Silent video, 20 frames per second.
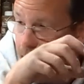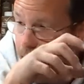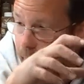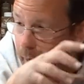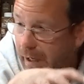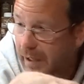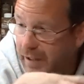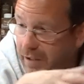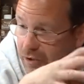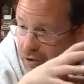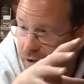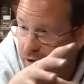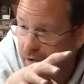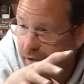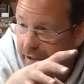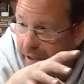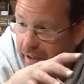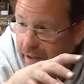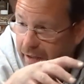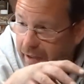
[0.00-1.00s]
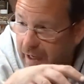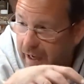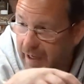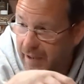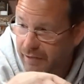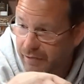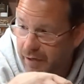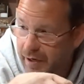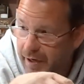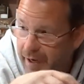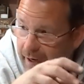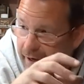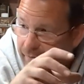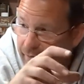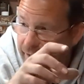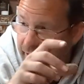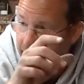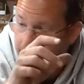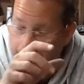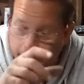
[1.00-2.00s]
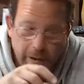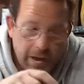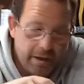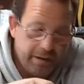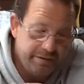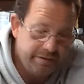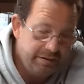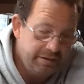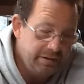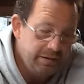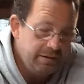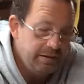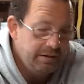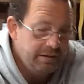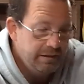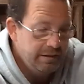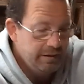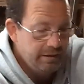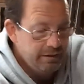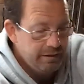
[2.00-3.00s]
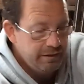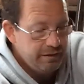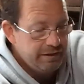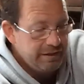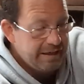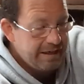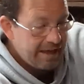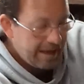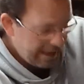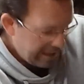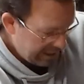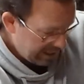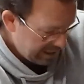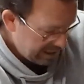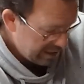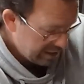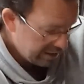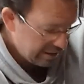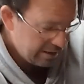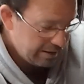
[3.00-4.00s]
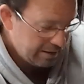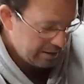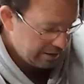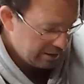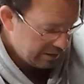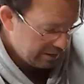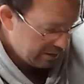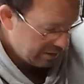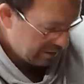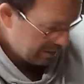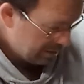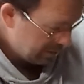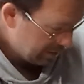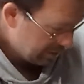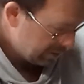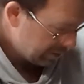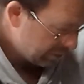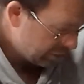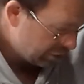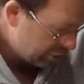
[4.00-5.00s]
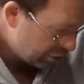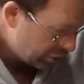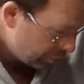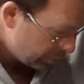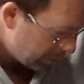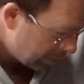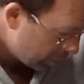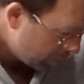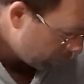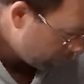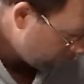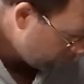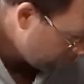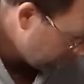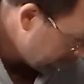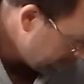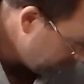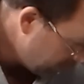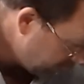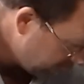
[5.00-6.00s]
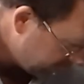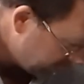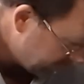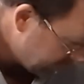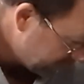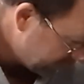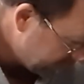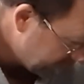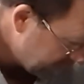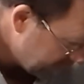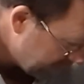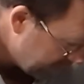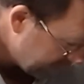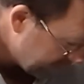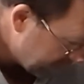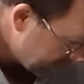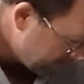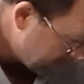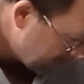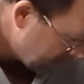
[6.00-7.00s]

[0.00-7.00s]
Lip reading: mainly because you've got to get your hands around it and everything. But the key to it all, let me just disconnect that